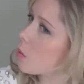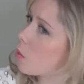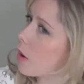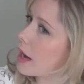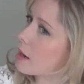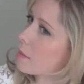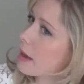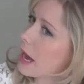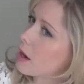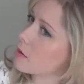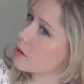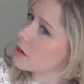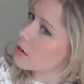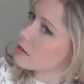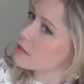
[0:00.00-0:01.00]
white
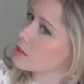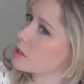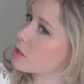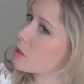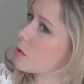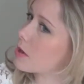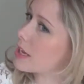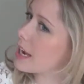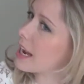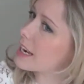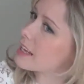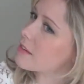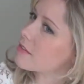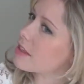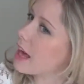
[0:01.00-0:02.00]
powder, so you don't get
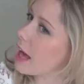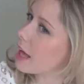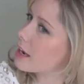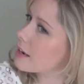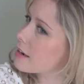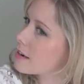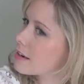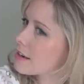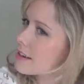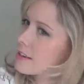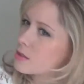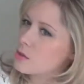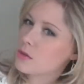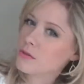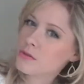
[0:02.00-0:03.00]
any of that
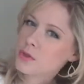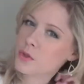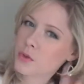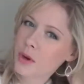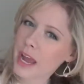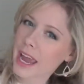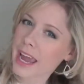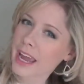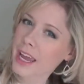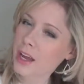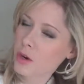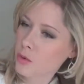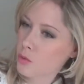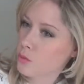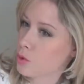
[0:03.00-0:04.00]
sort of
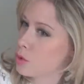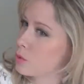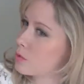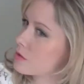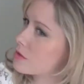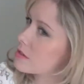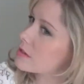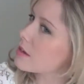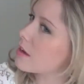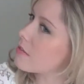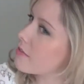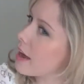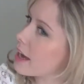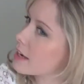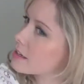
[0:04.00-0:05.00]
gray roots
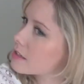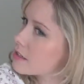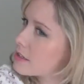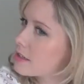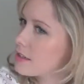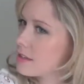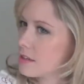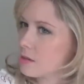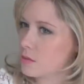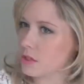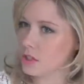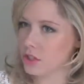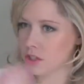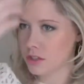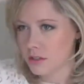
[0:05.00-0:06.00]
effect,
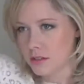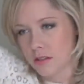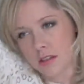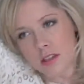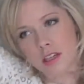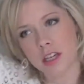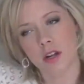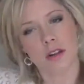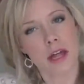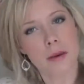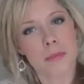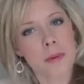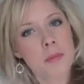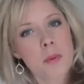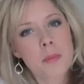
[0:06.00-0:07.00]
which, you know, a
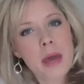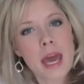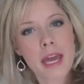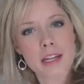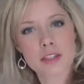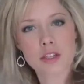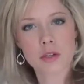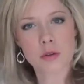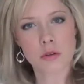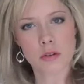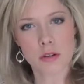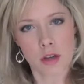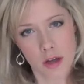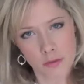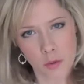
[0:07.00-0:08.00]
lot of people pay to
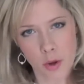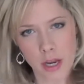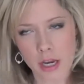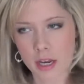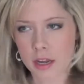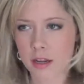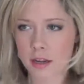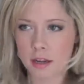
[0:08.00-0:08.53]
avoid.